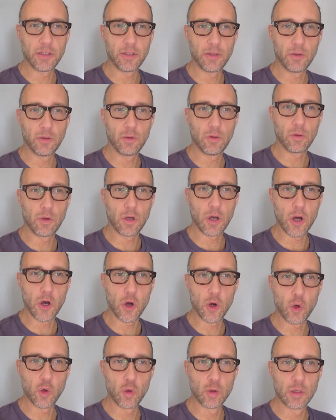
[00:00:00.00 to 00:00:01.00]
to
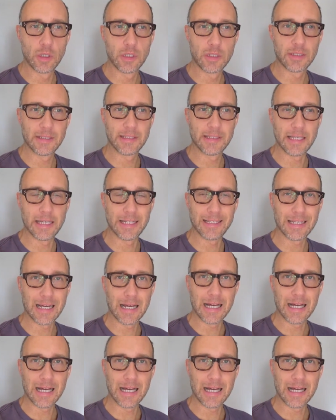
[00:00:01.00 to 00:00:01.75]
go sit